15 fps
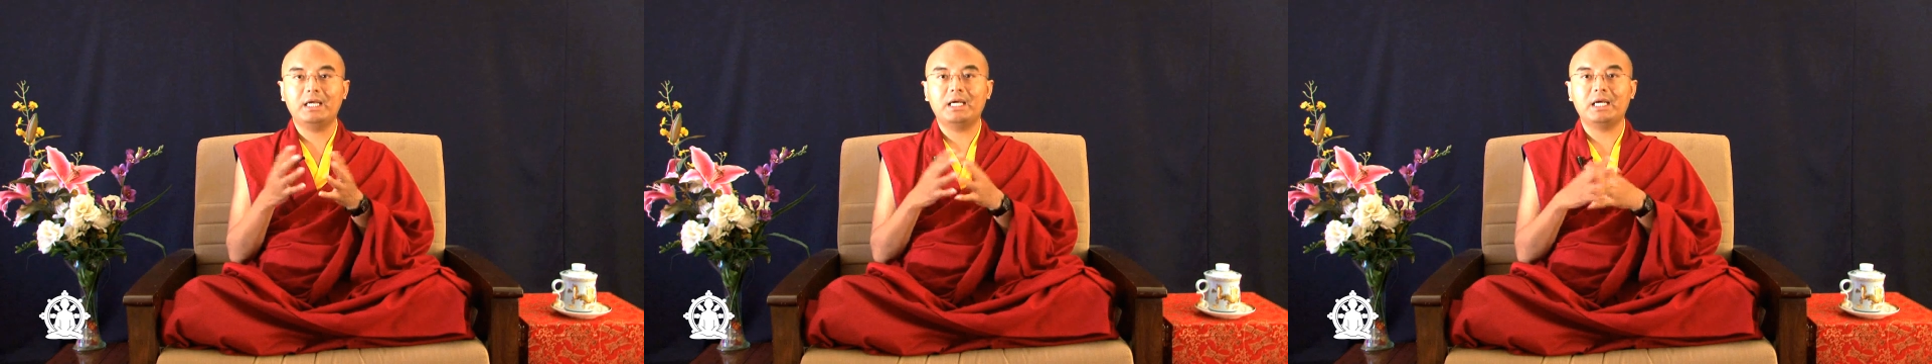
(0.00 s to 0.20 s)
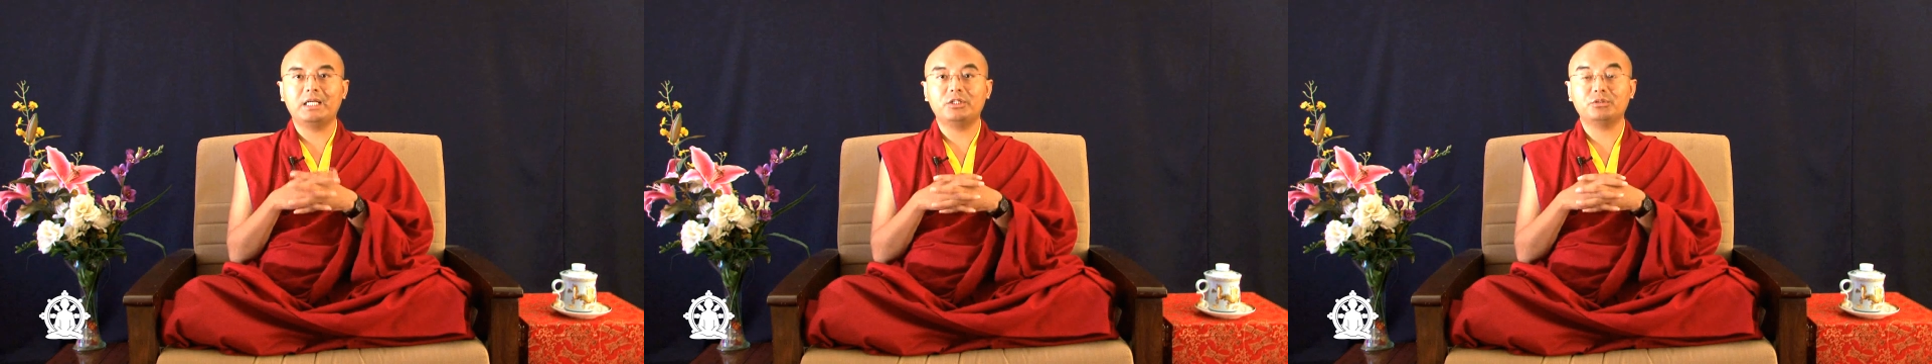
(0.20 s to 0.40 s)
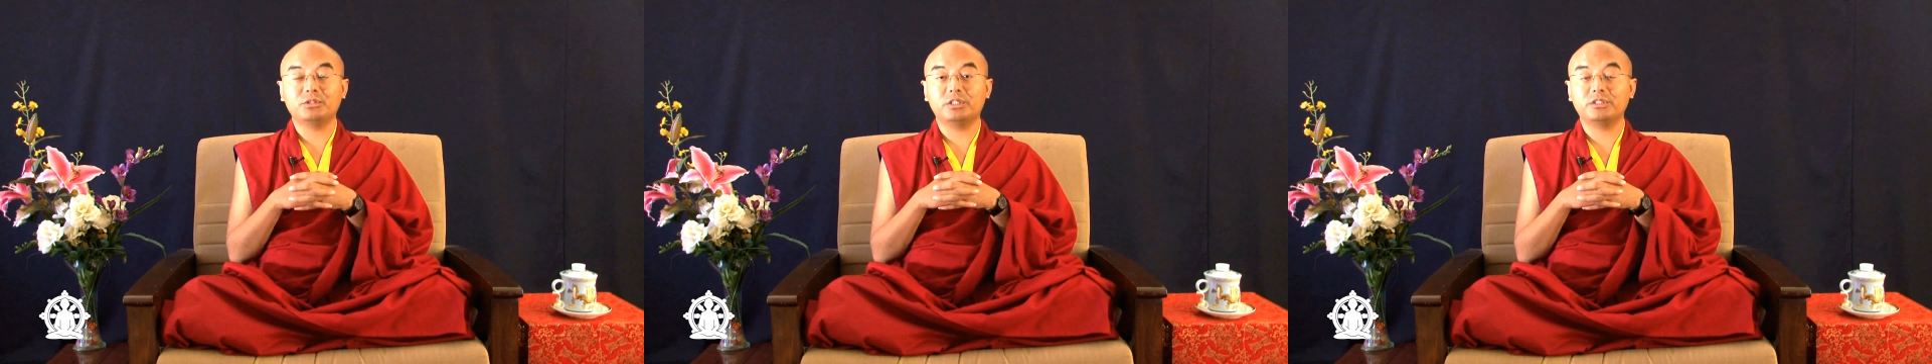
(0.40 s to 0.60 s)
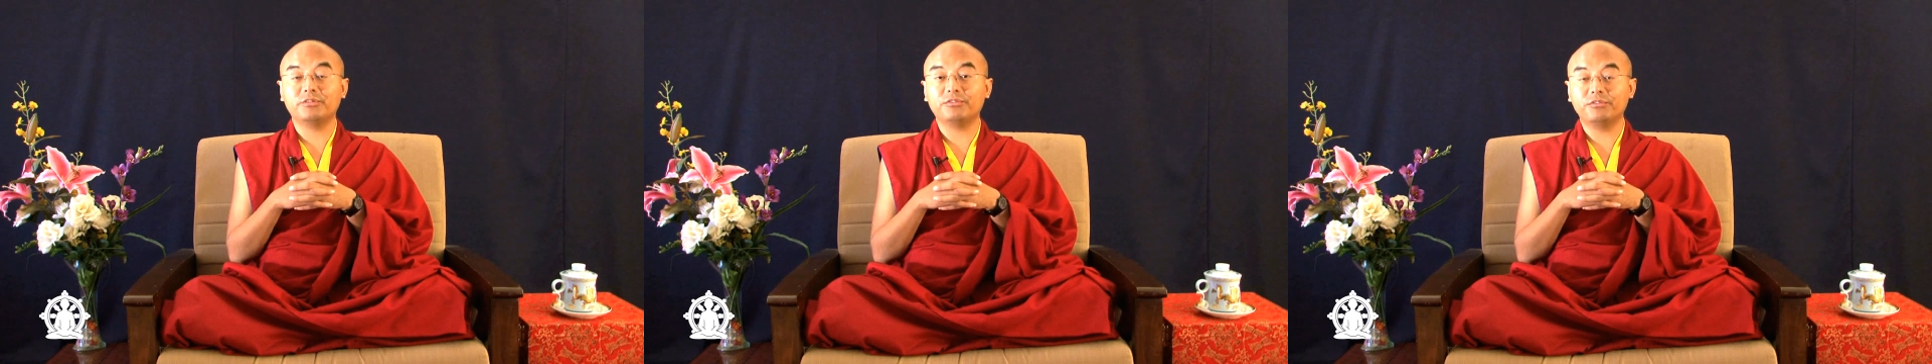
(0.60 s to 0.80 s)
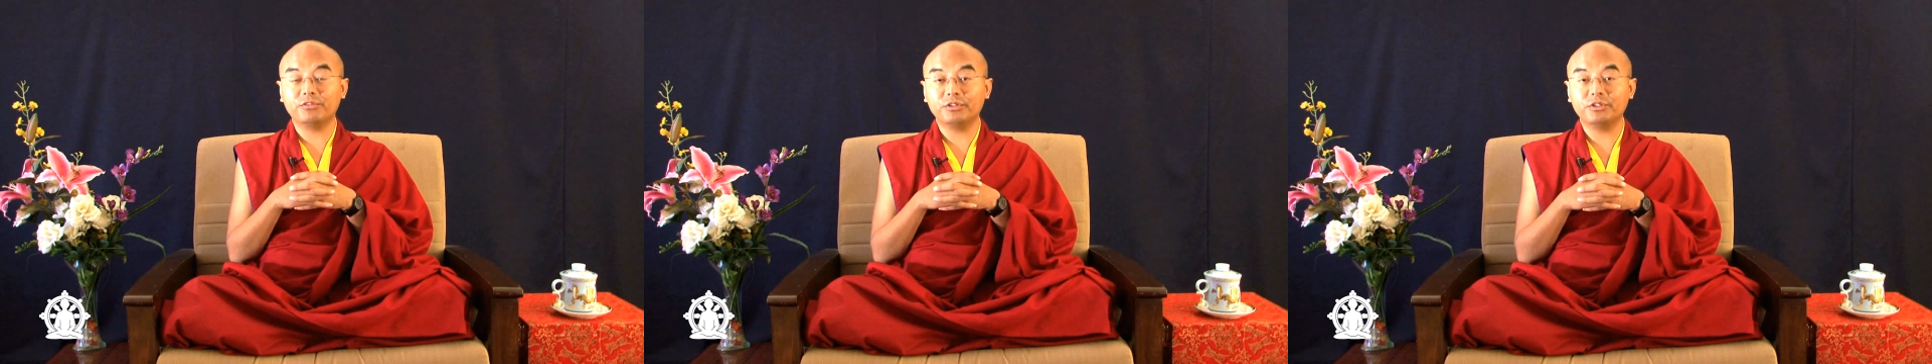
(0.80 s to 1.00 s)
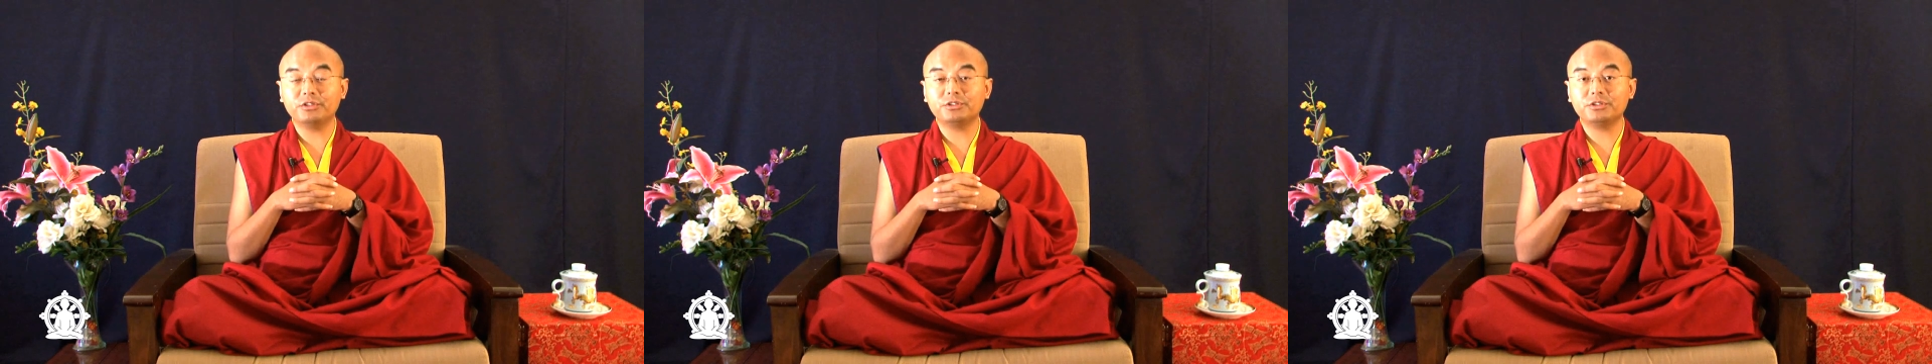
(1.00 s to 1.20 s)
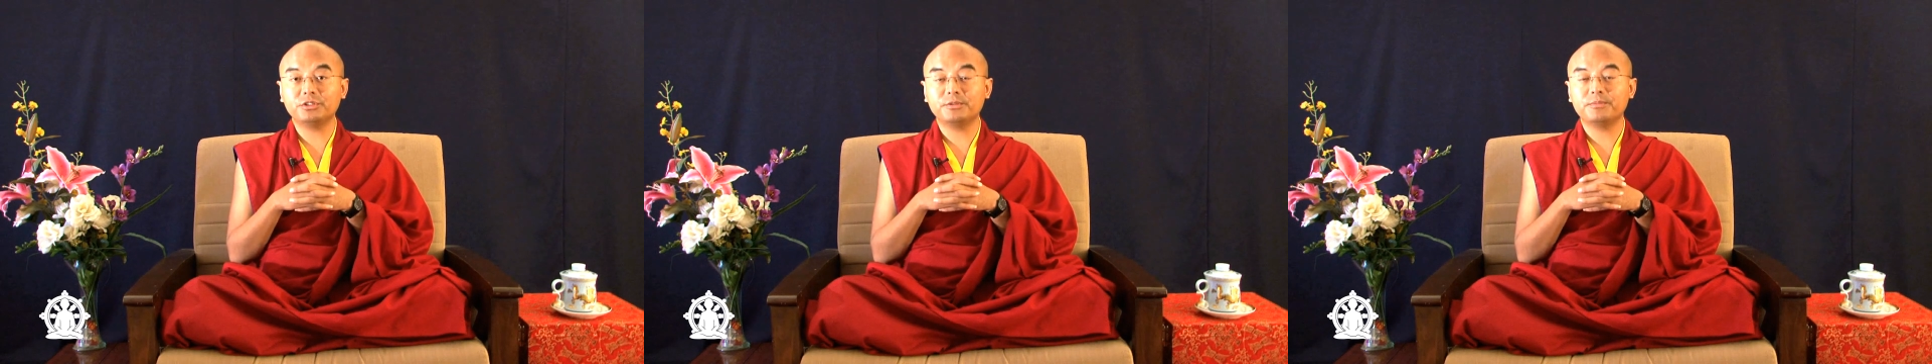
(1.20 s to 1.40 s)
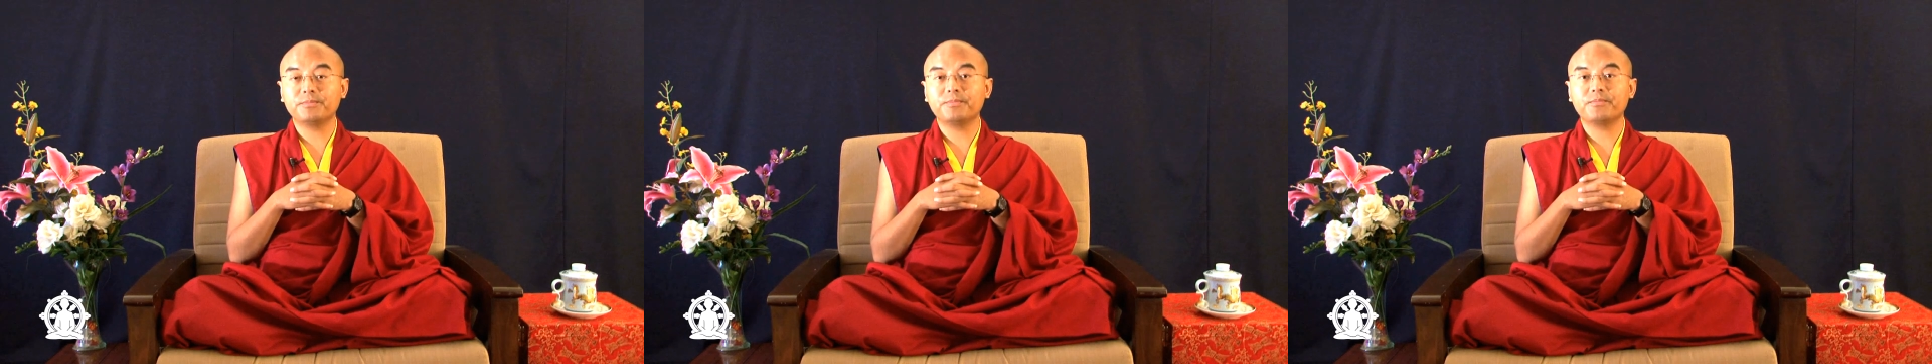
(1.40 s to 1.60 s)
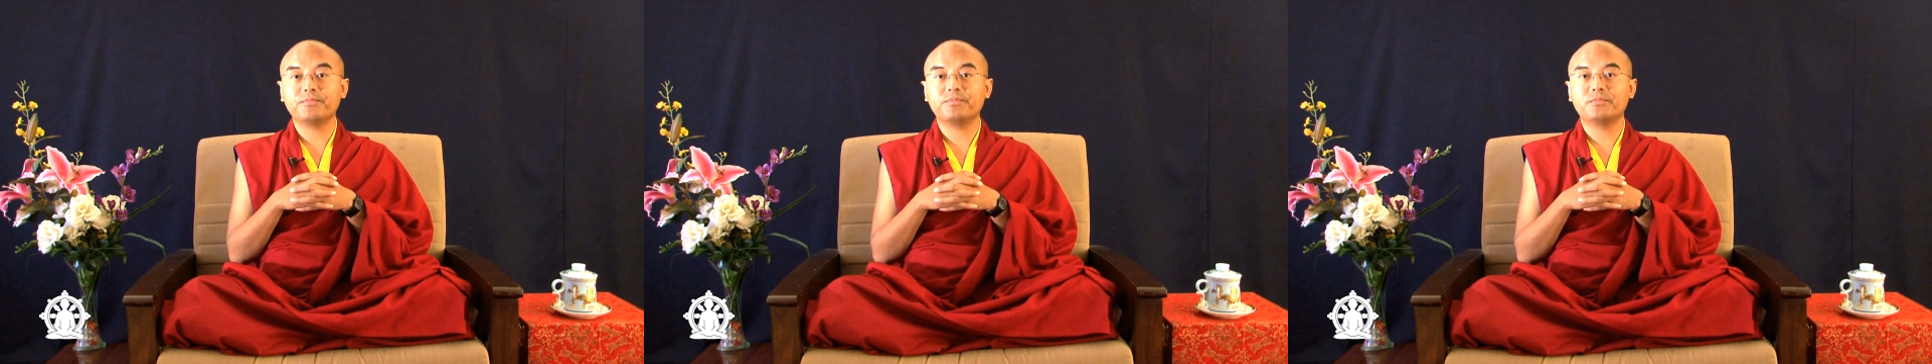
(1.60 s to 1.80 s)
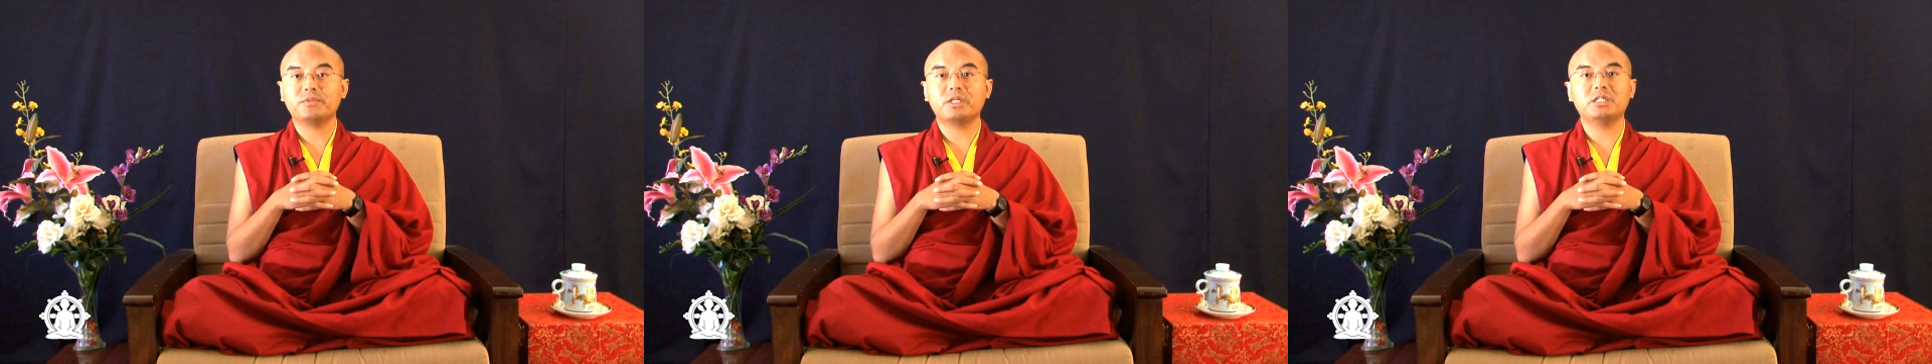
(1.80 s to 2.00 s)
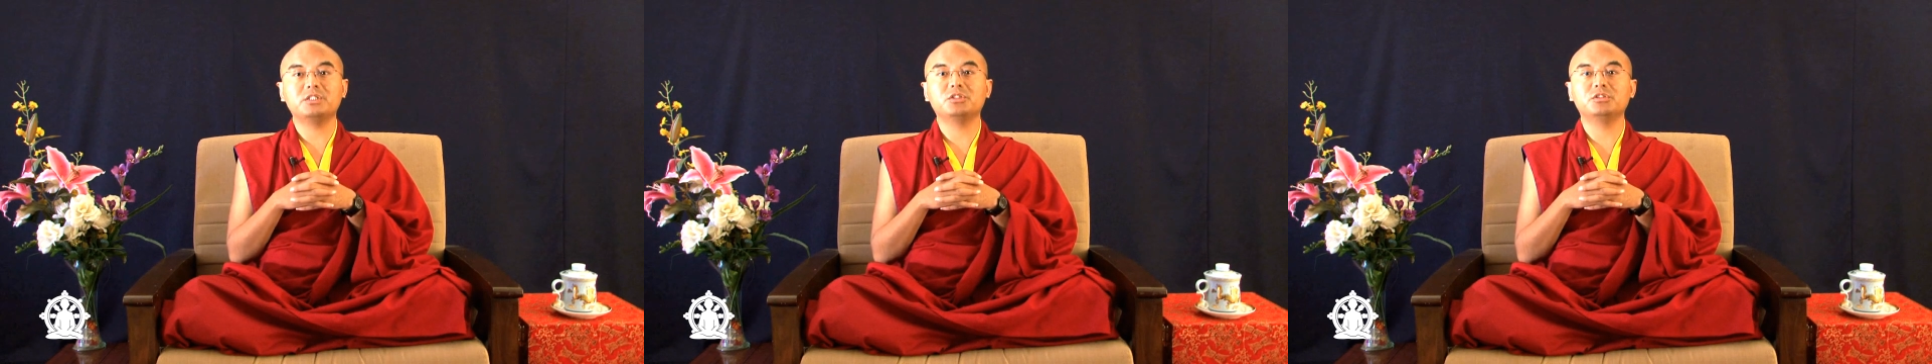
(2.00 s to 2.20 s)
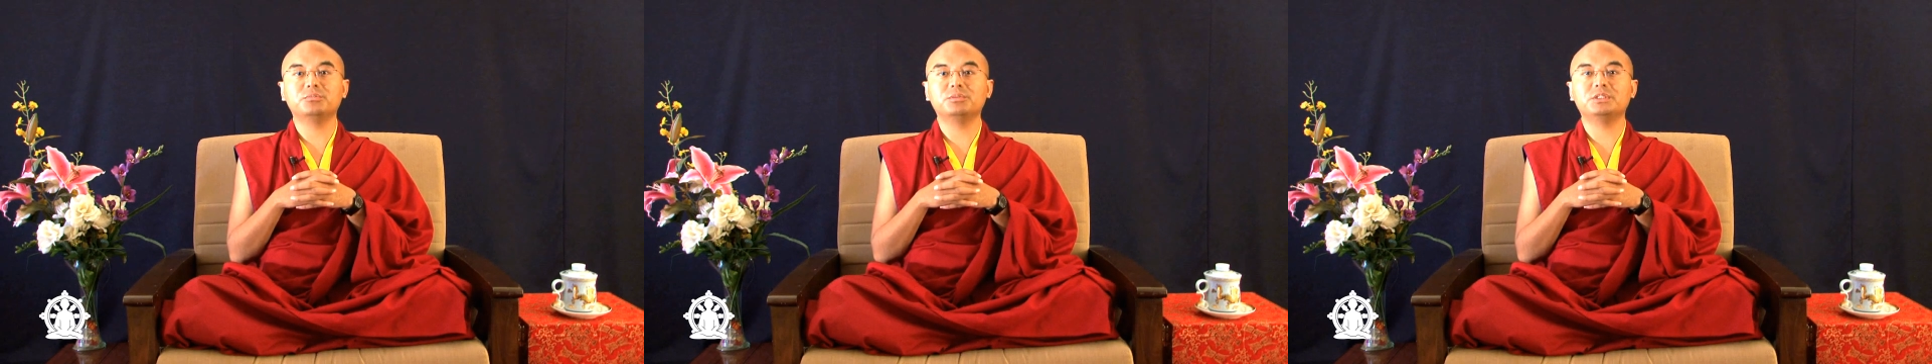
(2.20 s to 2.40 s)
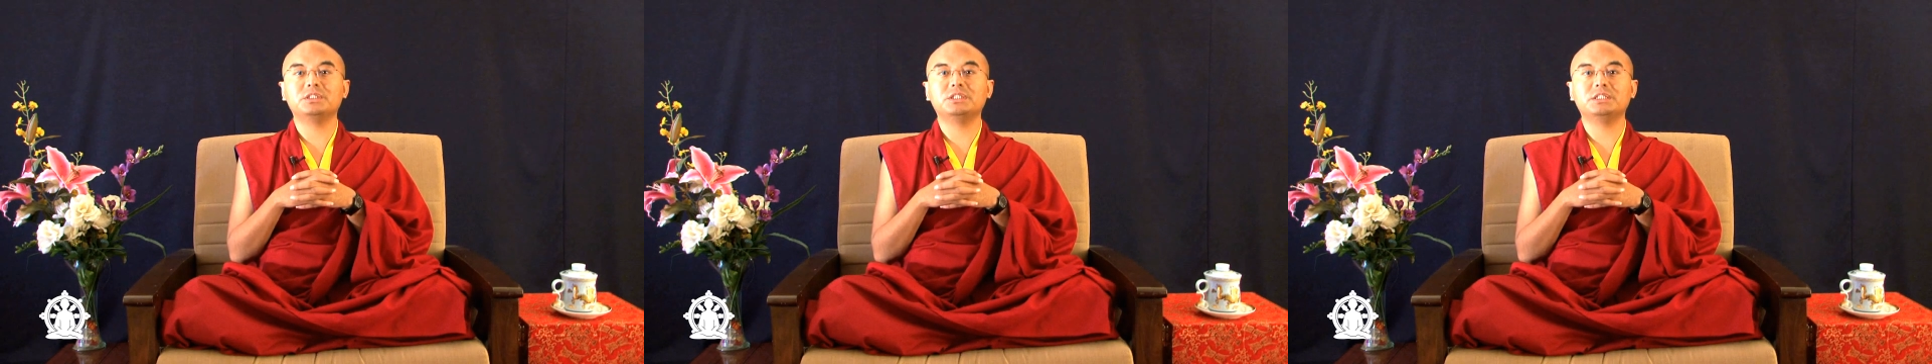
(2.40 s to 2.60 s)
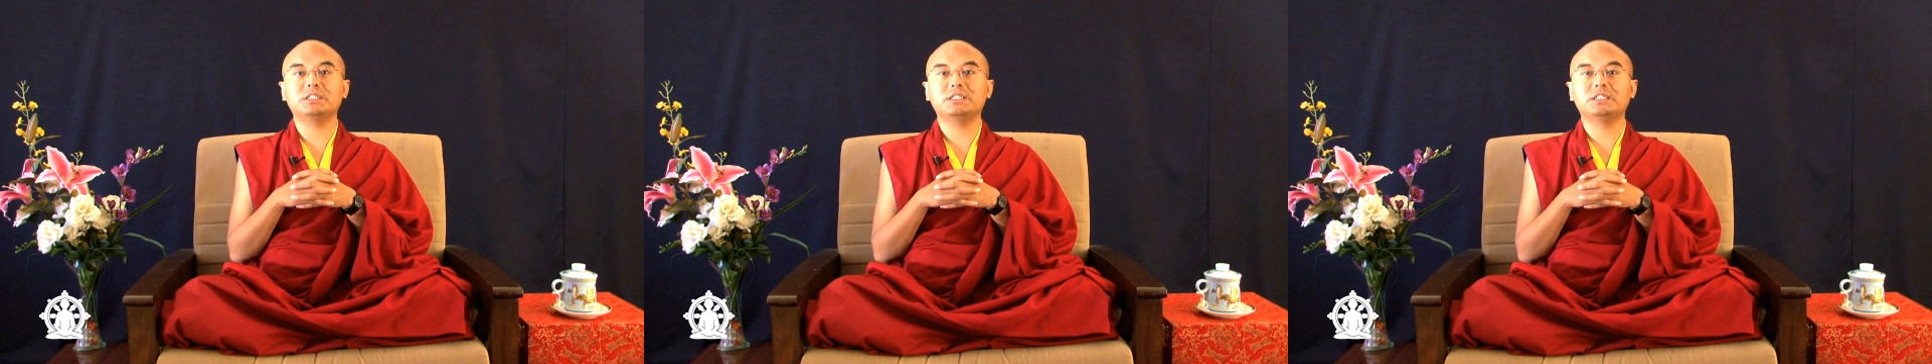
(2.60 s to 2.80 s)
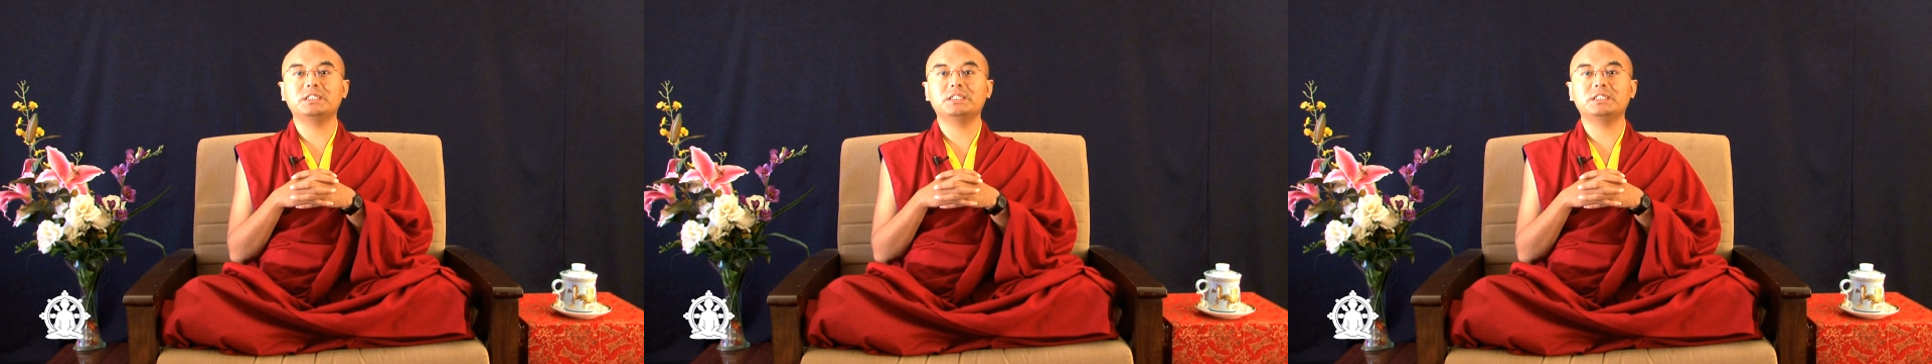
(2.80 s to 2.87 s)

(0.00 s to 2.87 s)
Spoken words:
And it's like the first Tai Situ Rinpoche